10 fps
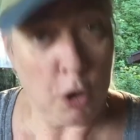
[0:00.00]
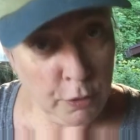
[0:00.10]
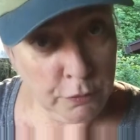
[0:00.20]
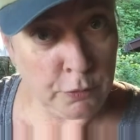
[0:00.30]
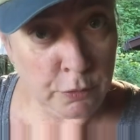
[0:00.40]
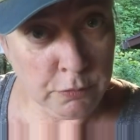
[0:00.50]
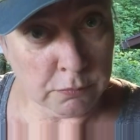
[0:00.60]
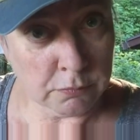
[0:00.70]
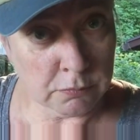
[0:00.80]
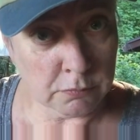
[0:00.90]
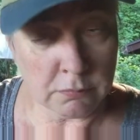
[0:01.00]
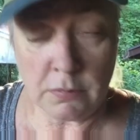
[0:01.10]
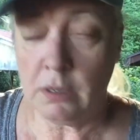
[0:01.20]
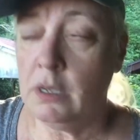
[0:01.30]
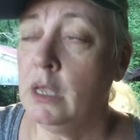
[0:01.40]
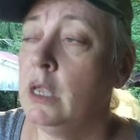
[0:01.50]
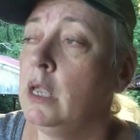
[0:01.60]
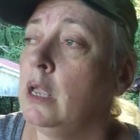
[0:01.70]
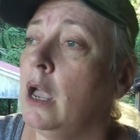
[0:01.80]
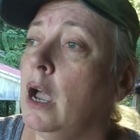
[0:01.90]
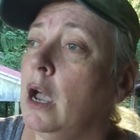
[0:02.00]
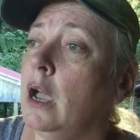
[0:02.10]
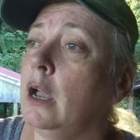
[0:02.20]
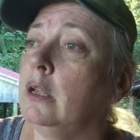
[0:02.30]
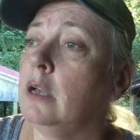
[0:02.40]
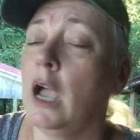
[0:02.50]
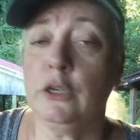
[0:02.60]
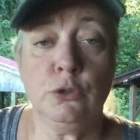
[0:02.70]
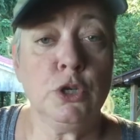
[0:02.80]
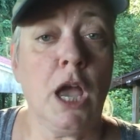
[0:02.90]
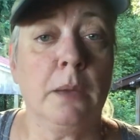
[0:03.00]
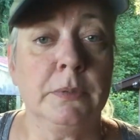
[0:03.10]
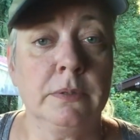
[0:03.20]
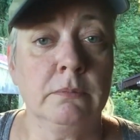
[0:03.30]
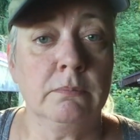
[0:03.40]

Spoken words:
Arthur, on your jobs.